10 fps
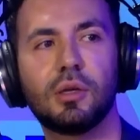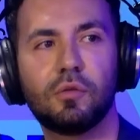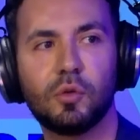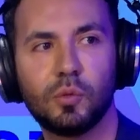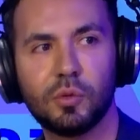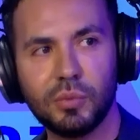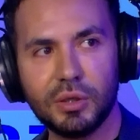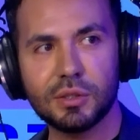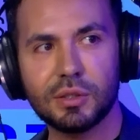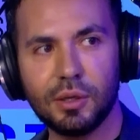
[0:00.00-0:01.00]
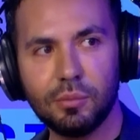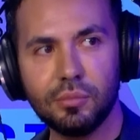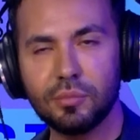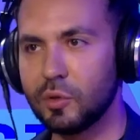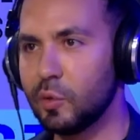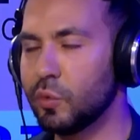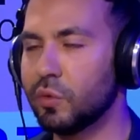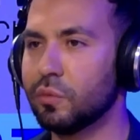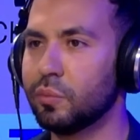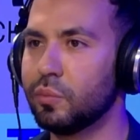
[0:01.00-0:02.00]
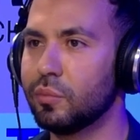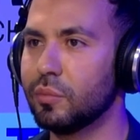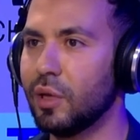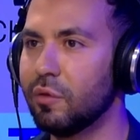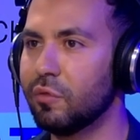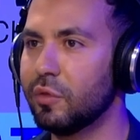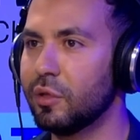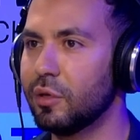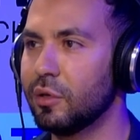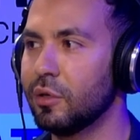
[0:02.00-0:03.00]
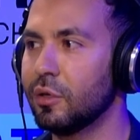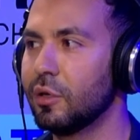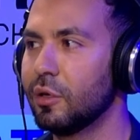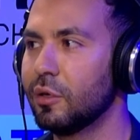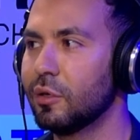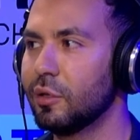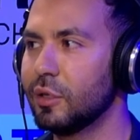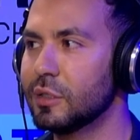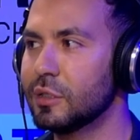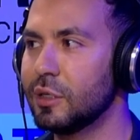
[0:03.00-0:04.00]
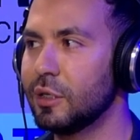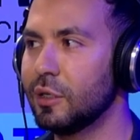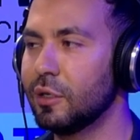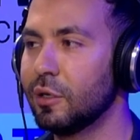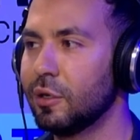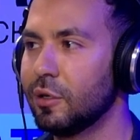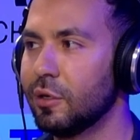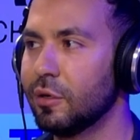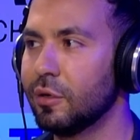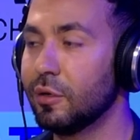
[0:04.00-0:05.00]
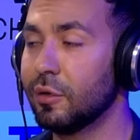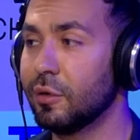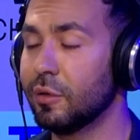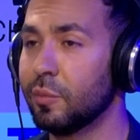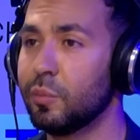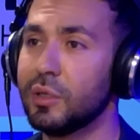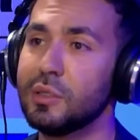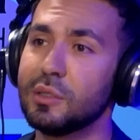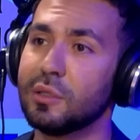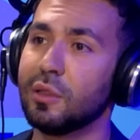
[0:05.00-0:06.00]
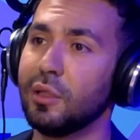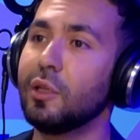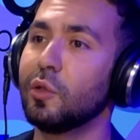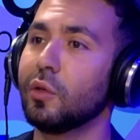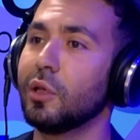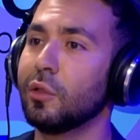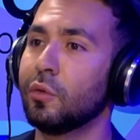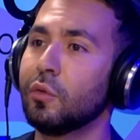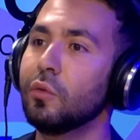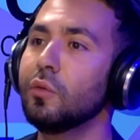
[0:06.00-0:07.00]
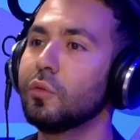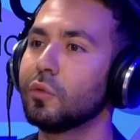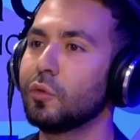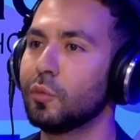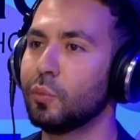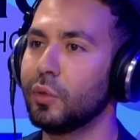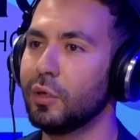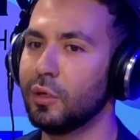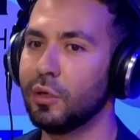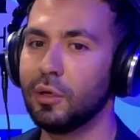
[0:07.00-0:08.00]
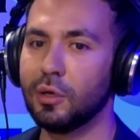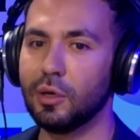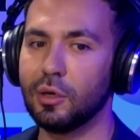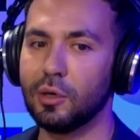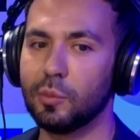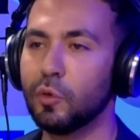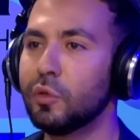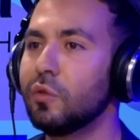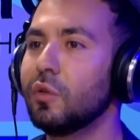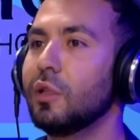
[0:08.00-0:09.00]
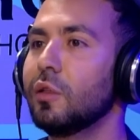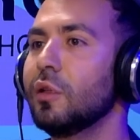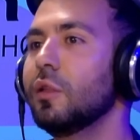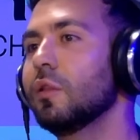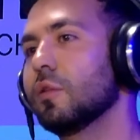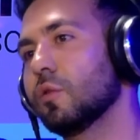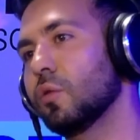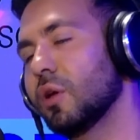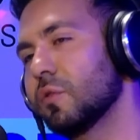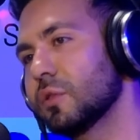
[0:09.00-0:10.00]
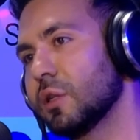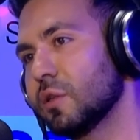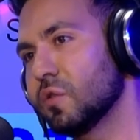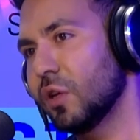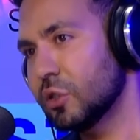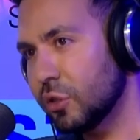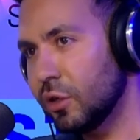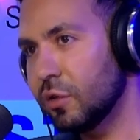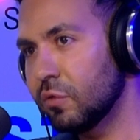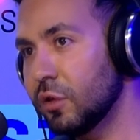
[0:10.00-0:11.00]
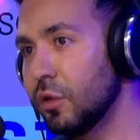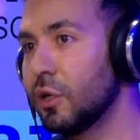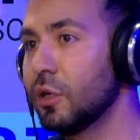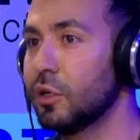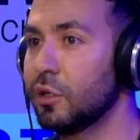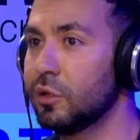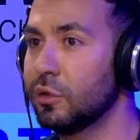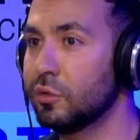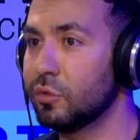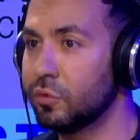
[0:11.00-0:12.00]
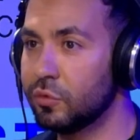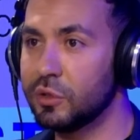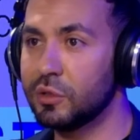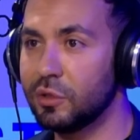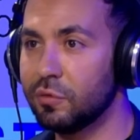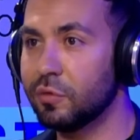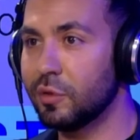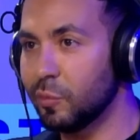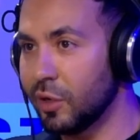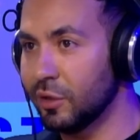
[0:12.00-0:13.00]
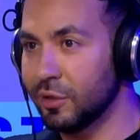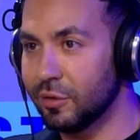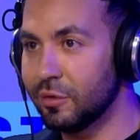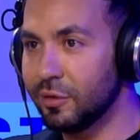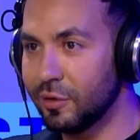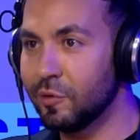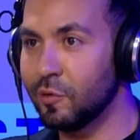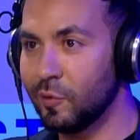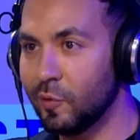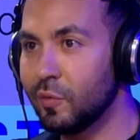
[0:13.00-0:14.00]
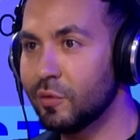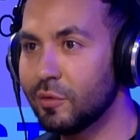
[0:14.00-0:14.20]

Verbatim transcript: If you will mix them, you will have the, let's say, the best thing you can do to be motivated, to have satisfaction level, and to receive the money at the end, you know?